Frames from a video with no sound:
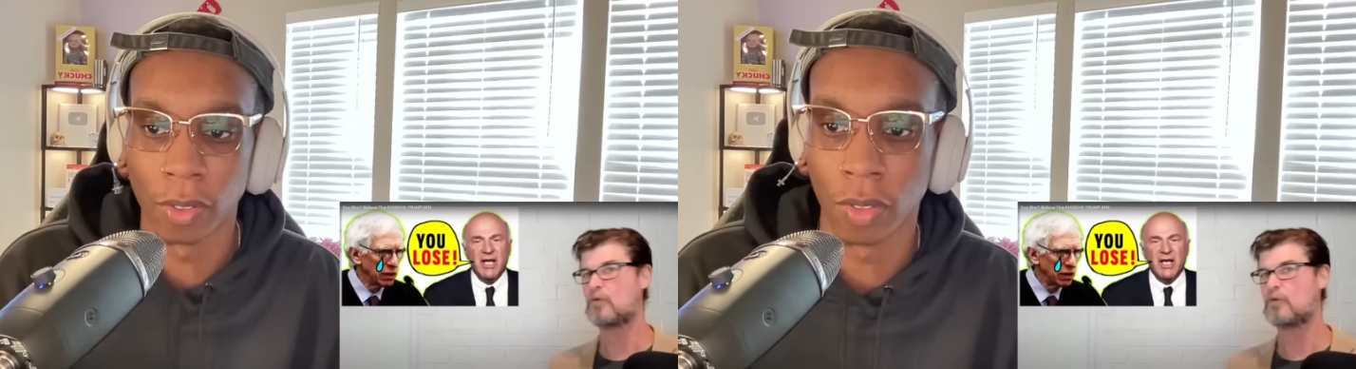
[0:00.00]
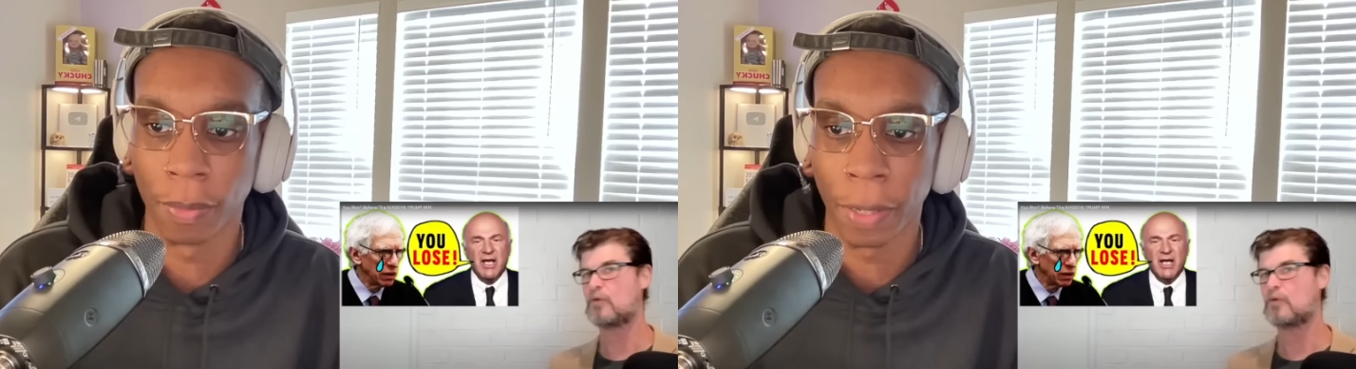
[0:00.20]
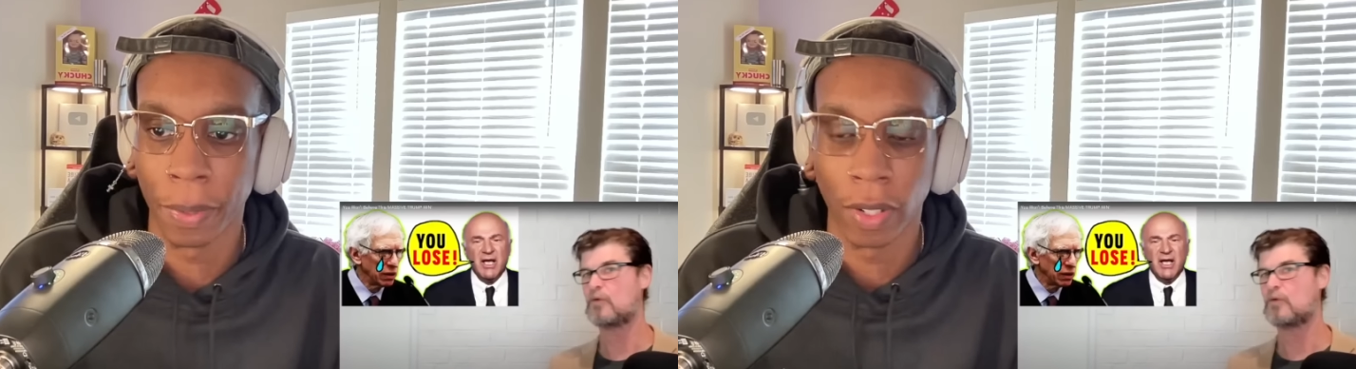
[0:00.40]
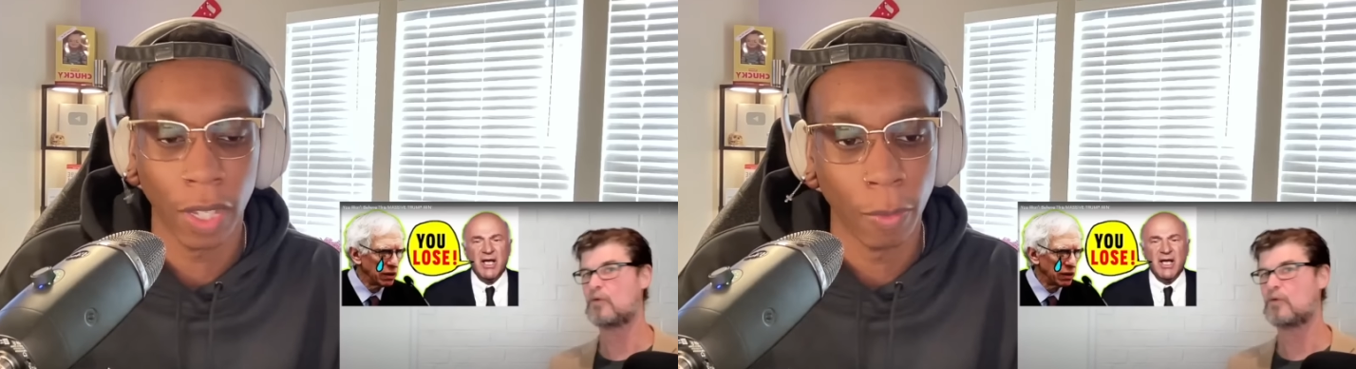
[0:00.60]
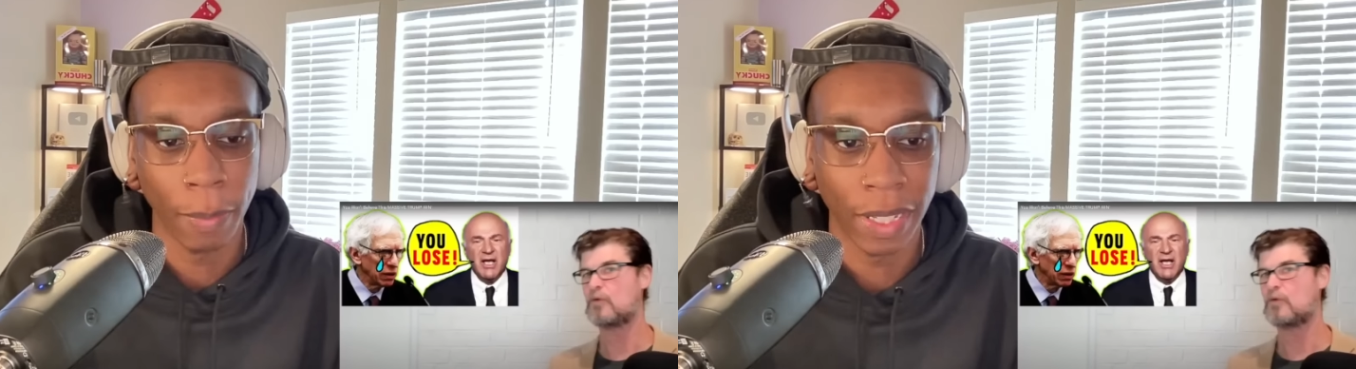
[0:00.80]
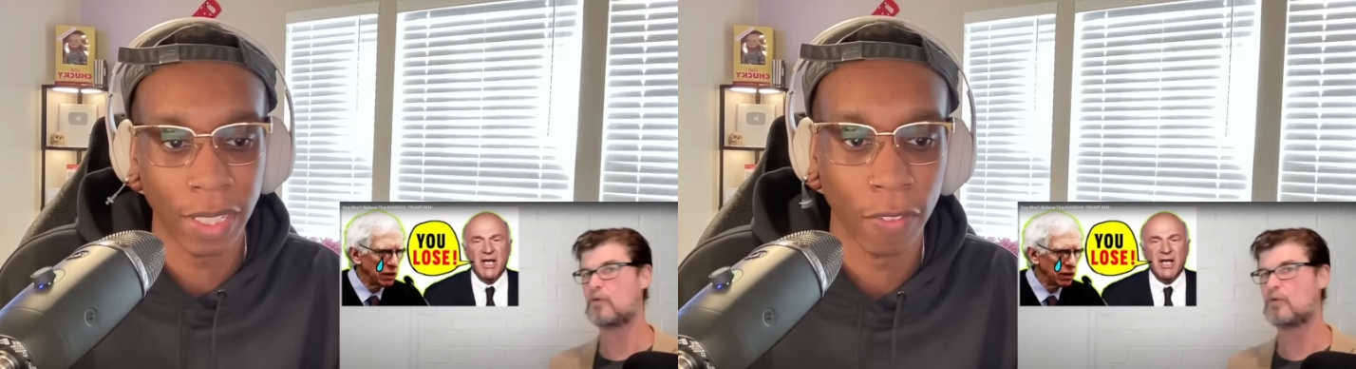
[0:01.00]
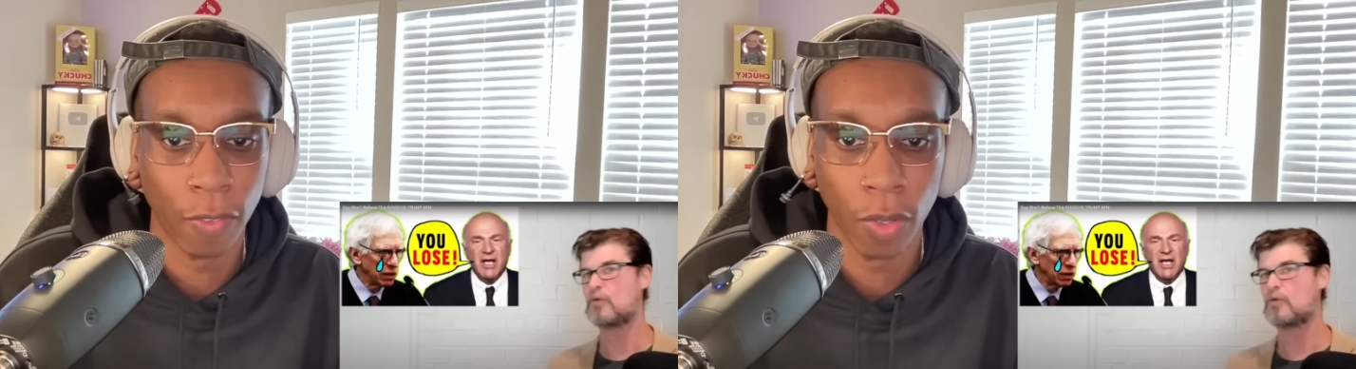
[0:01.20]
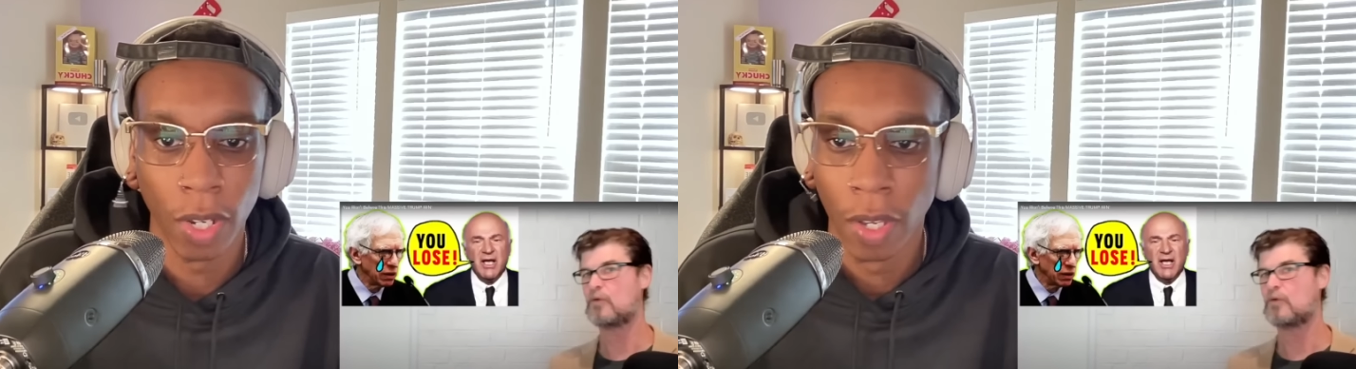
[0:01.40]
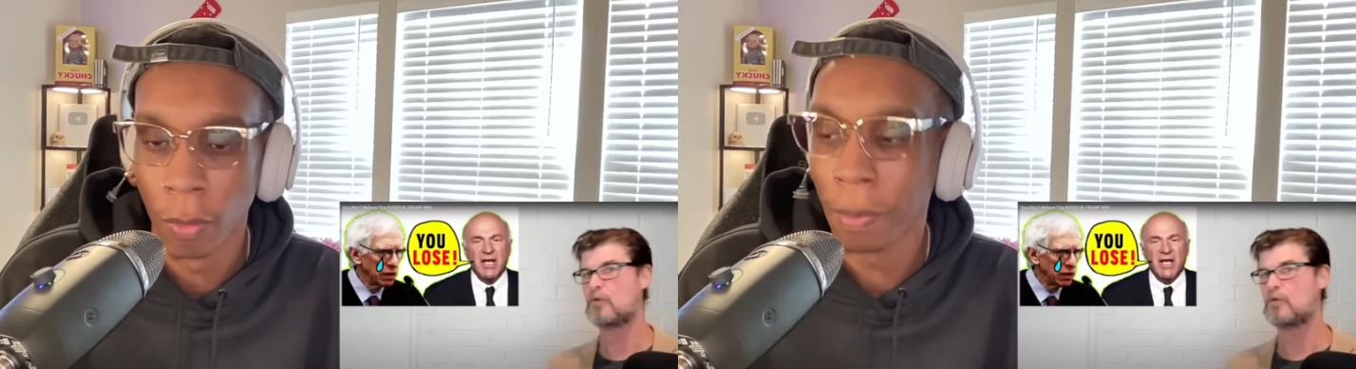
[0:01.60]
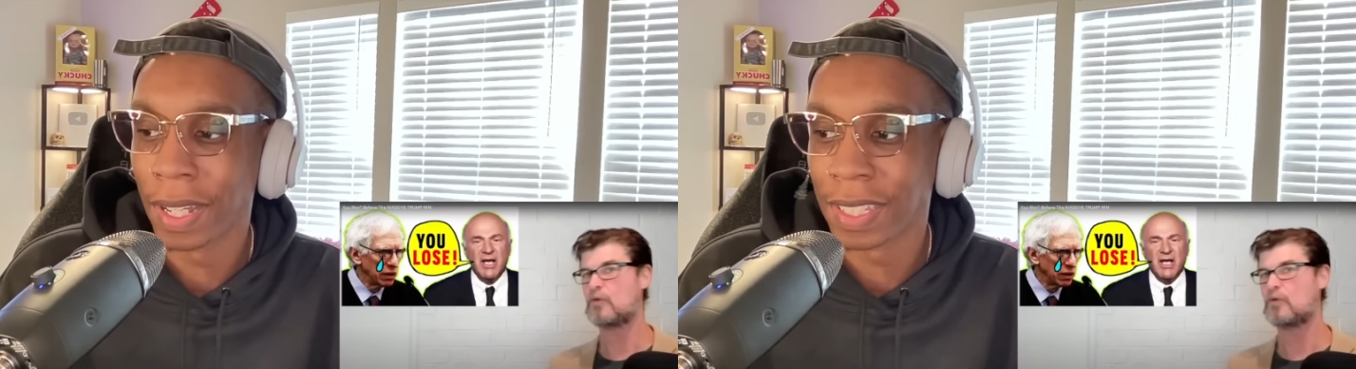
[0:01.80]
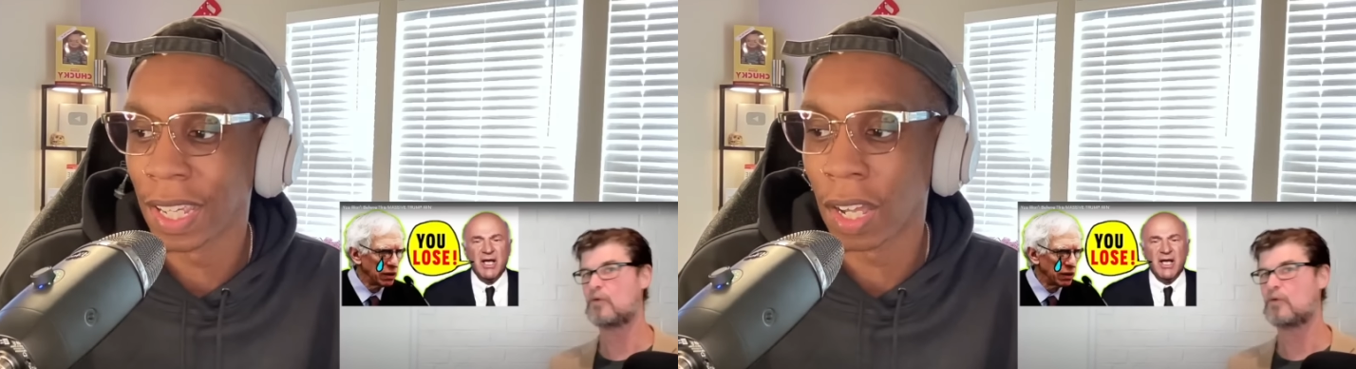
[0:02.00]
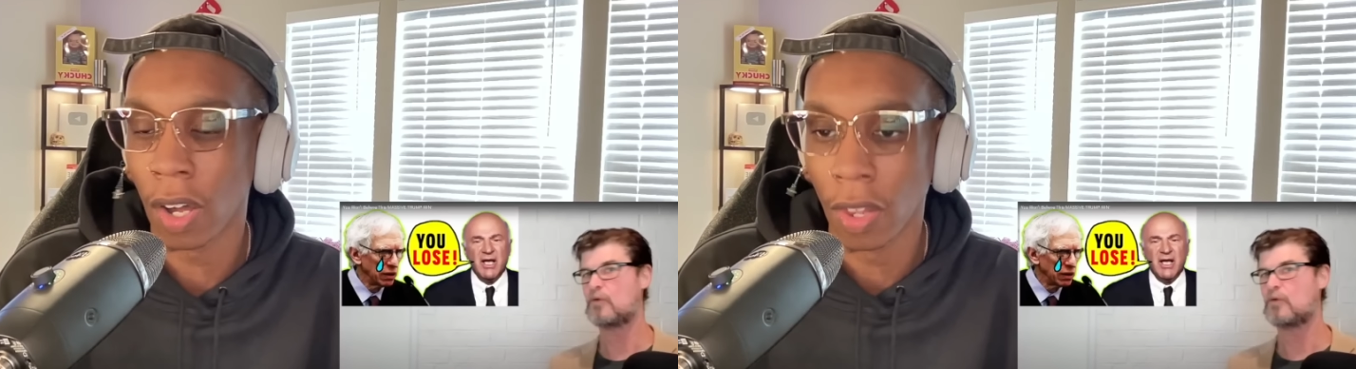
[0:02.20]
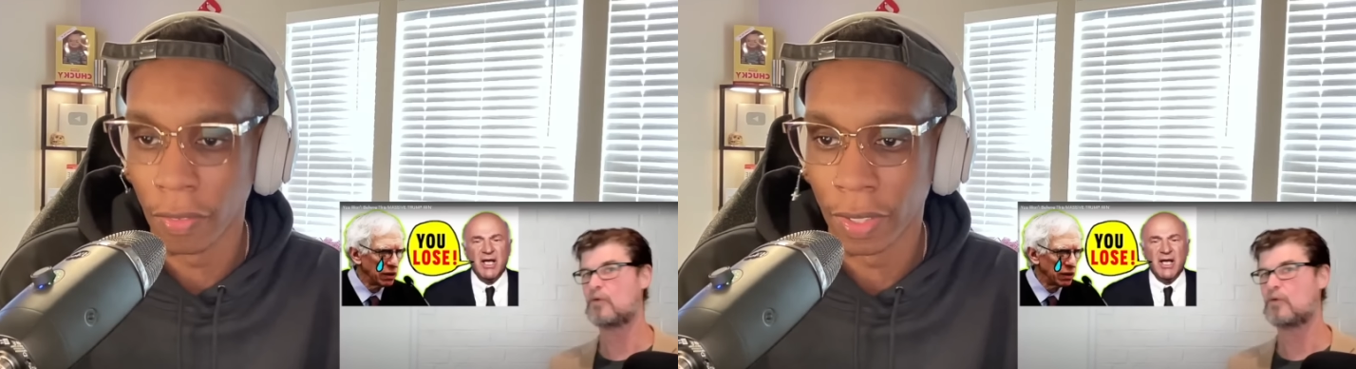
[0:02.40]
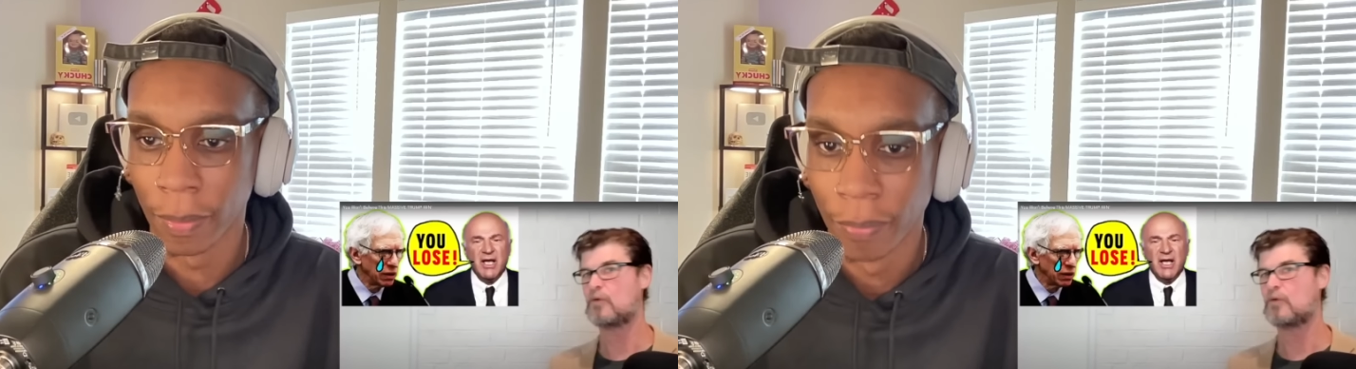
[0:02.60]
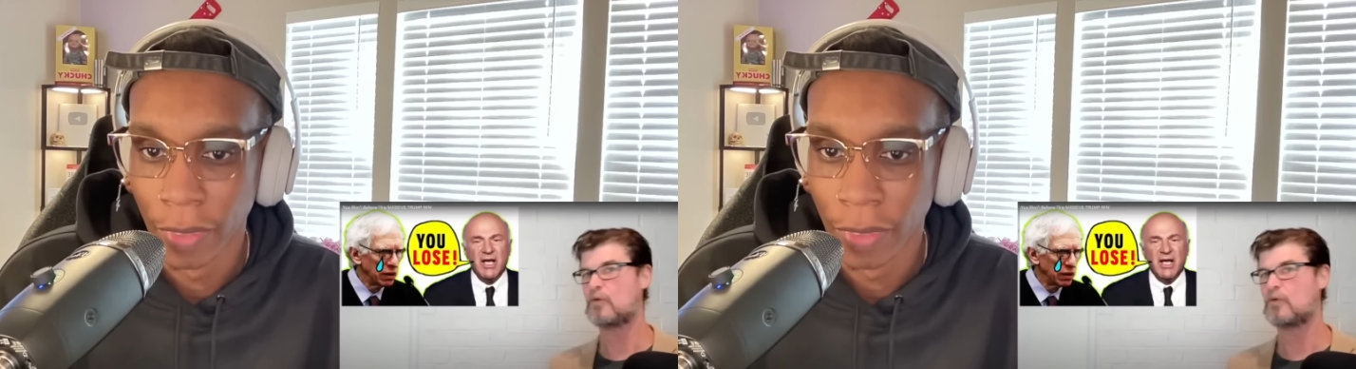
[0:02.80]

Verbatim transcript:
Speaker 1: toward my. Okay, we about to take four. We about to take all of it.